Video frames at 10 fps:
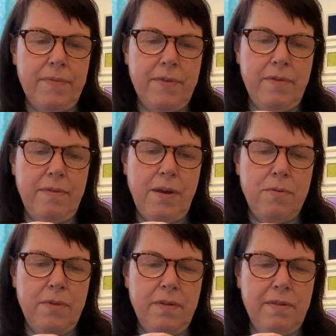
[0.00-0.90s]
sew
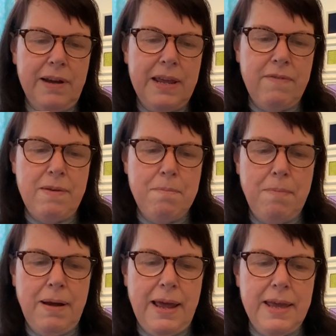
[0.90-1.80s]
the sleeve in
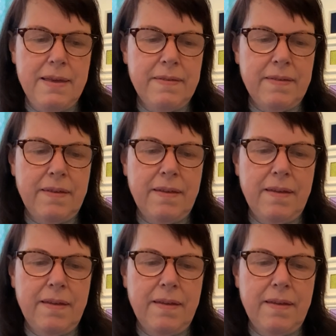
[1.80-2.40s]
place,